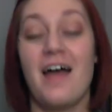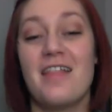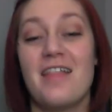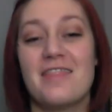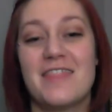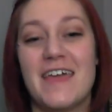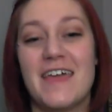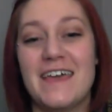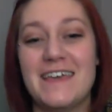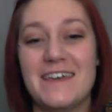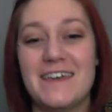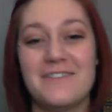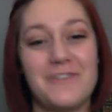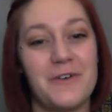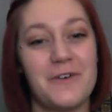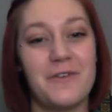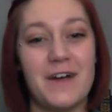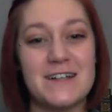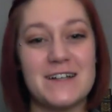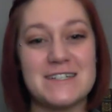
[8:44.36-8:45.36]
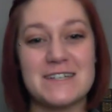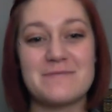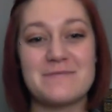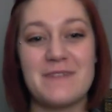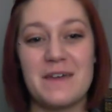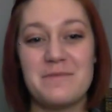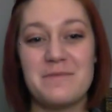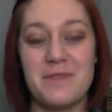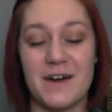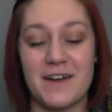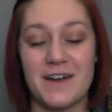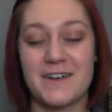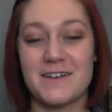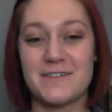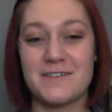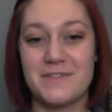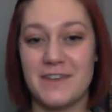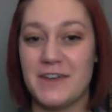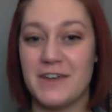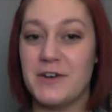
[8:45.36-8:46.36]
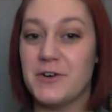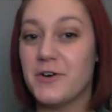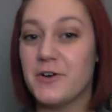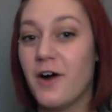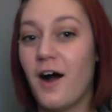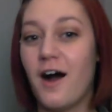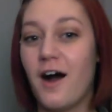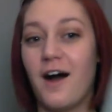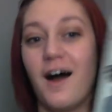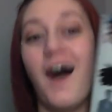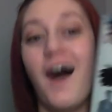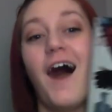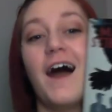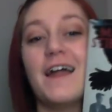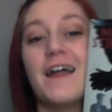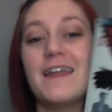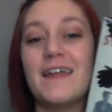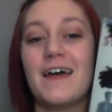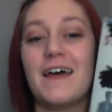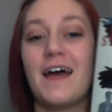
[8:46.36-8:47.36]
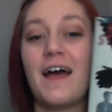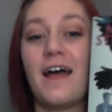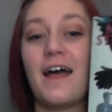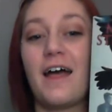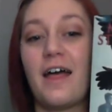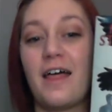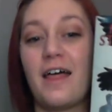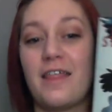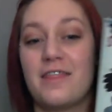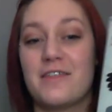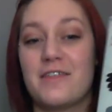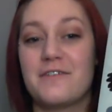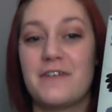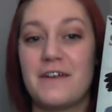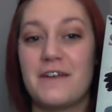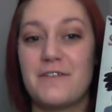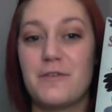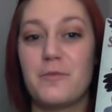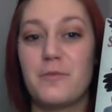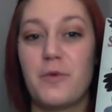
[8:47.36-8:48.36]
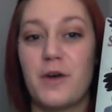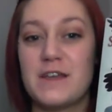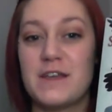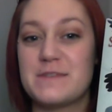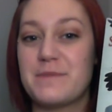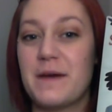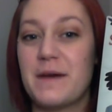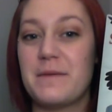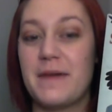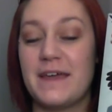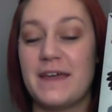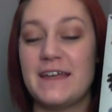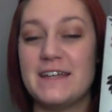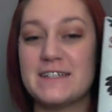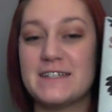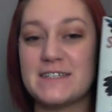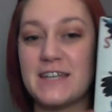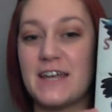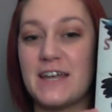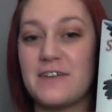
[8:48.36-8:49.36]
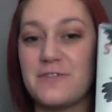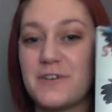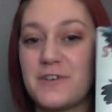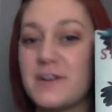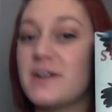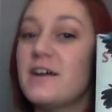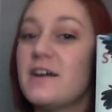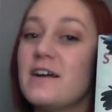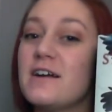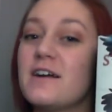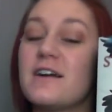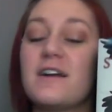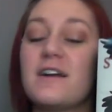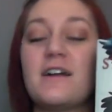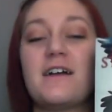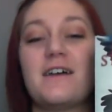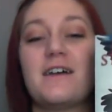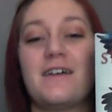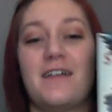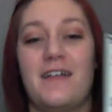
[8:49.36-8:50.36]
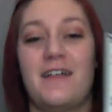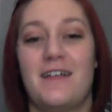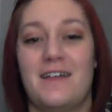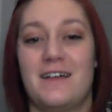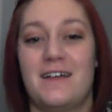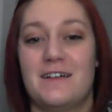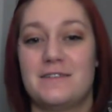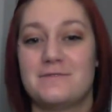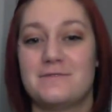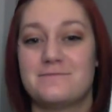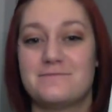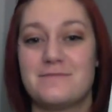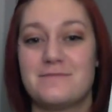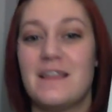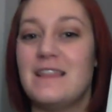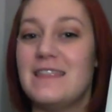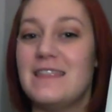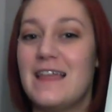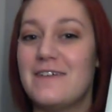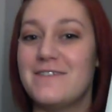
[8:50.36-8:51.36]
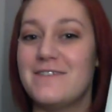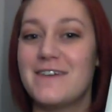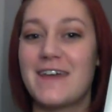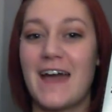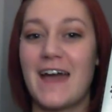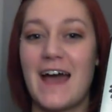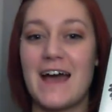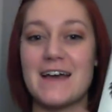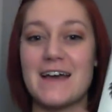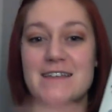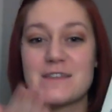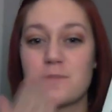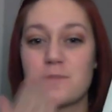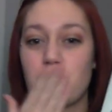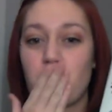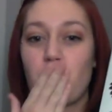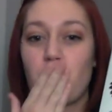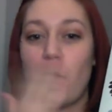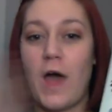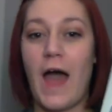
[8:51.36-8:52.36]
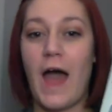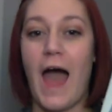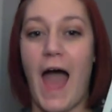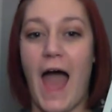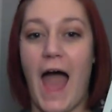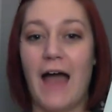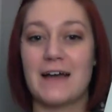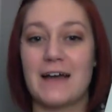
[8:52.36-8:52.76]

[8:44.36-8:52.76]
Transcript: Thank you for watching my book review on The Raven Boys by Maggie Stiefvater. Love you guys. Mwah.